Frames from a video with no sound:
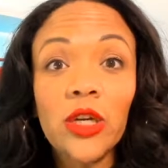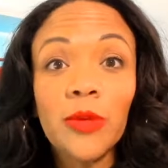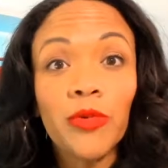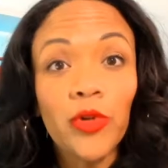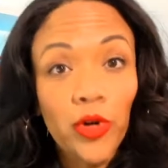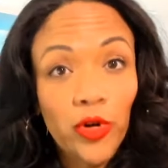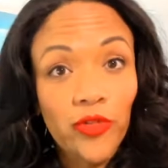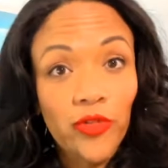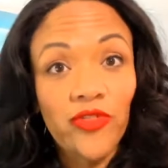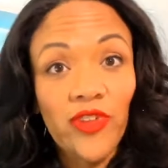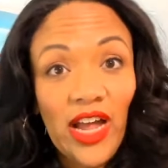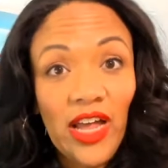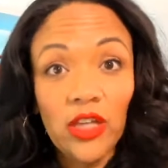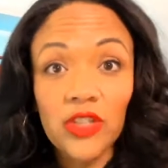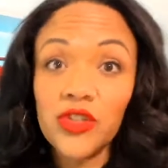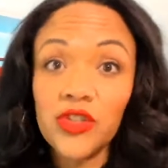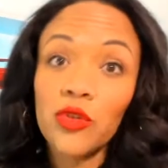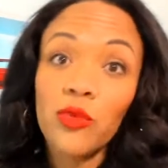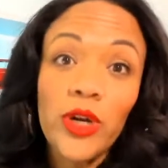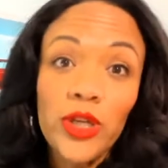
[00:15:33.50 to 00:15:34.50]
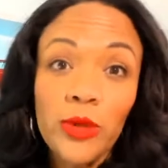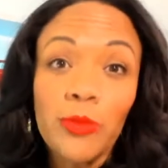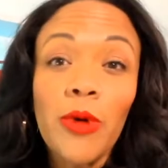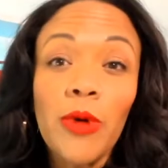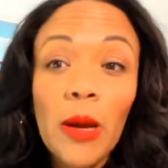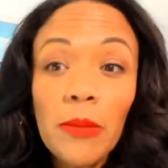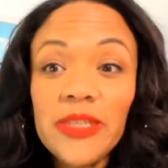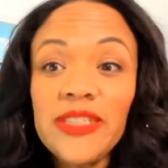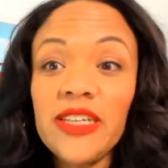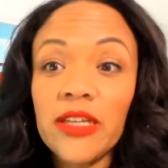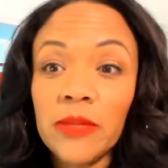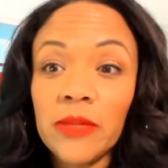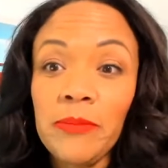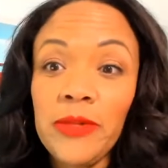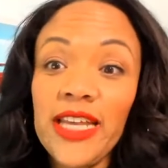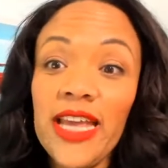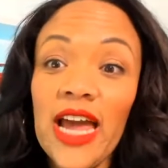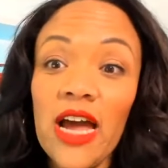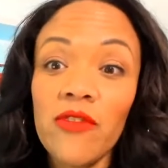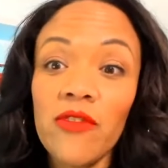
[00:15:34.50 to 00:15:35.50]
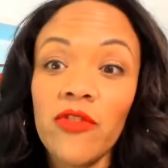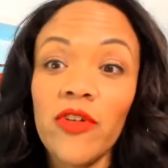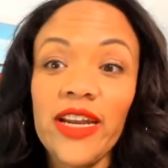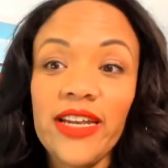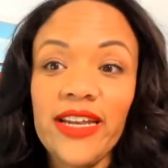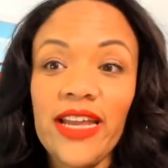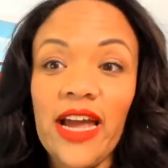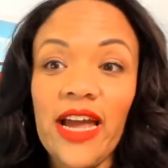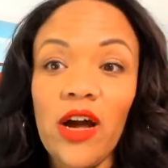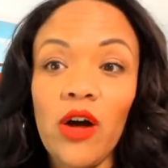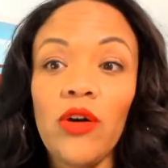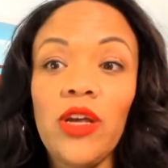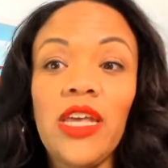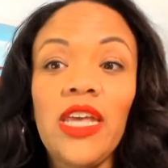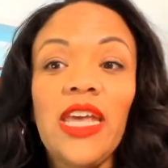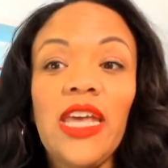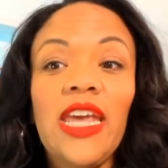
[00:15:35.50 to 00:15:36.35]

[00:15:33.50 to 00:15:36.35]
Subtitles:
profile, so what you probably typically have right now,